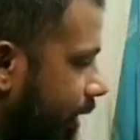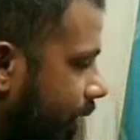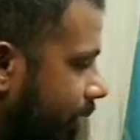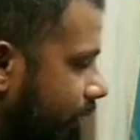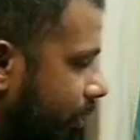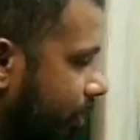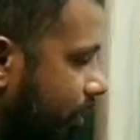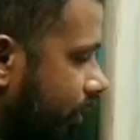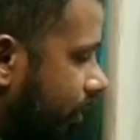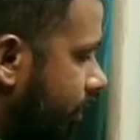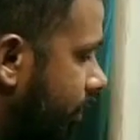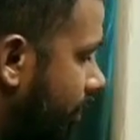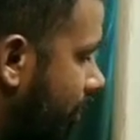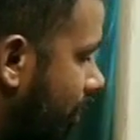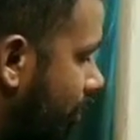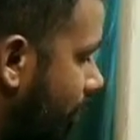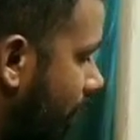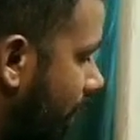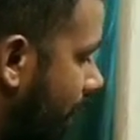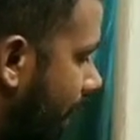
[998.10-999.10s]
this
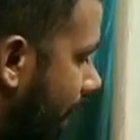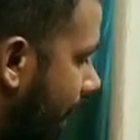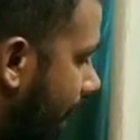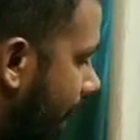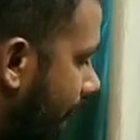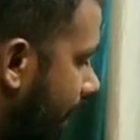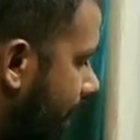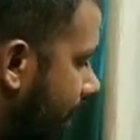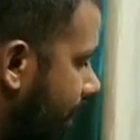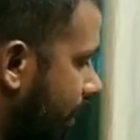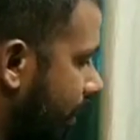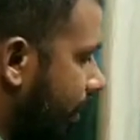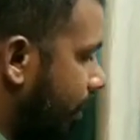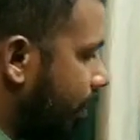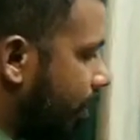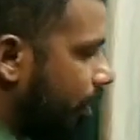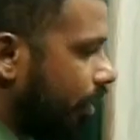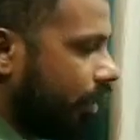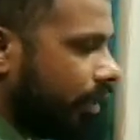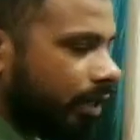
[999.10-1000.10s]
stimulate
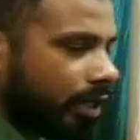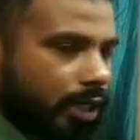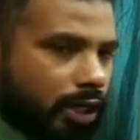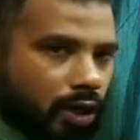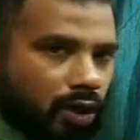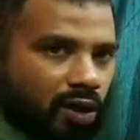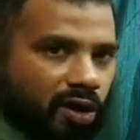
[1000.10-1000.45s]
or